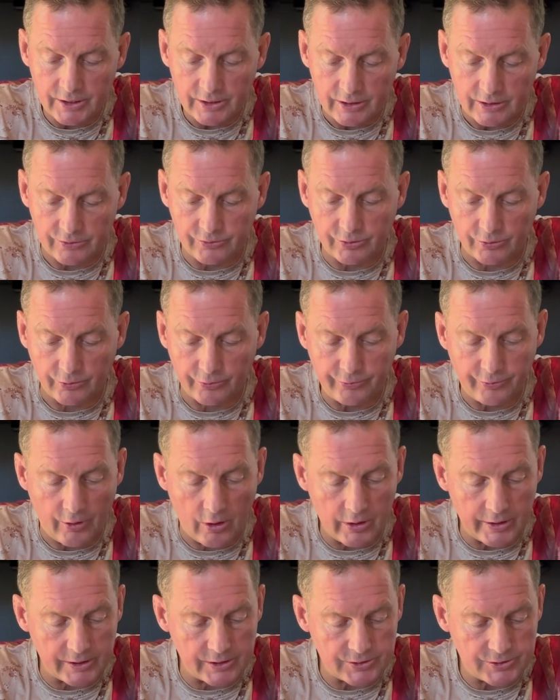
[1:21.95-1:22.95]
until
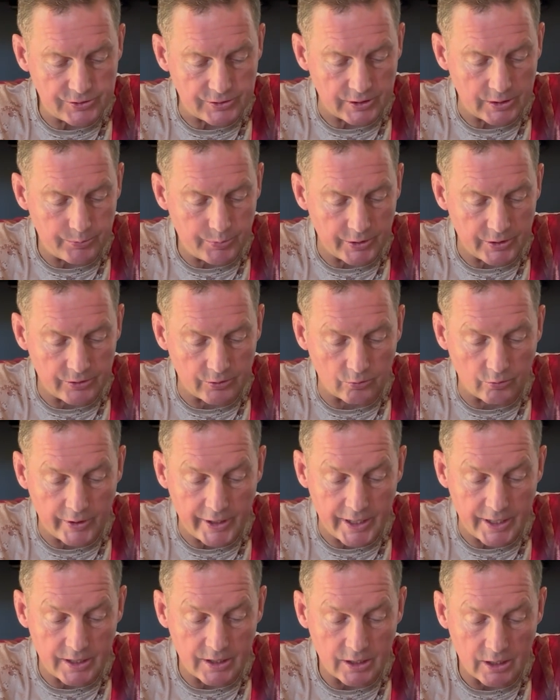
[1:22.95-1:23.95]
falling asleep in the
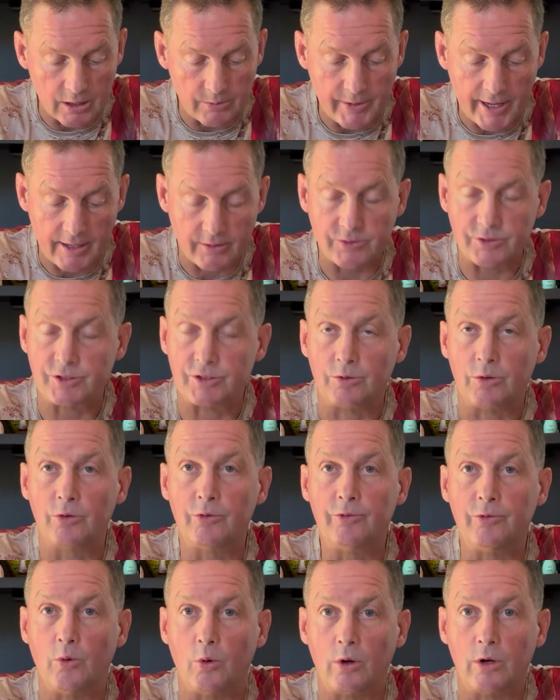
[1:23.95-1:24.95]
rain about
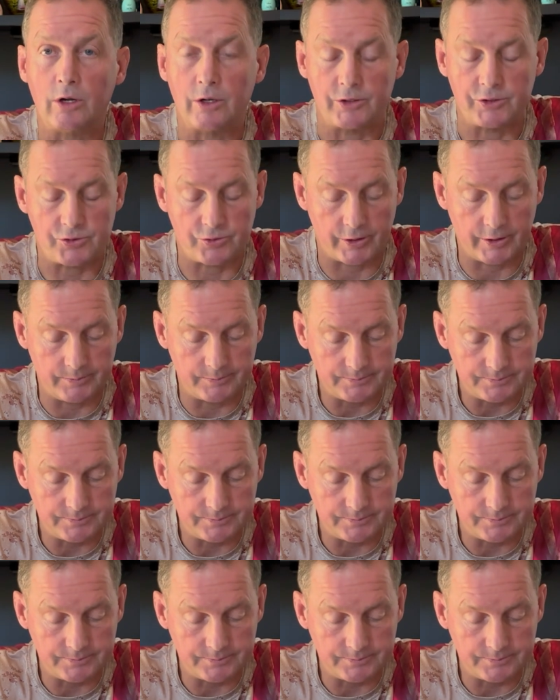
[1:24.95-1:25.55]
0400.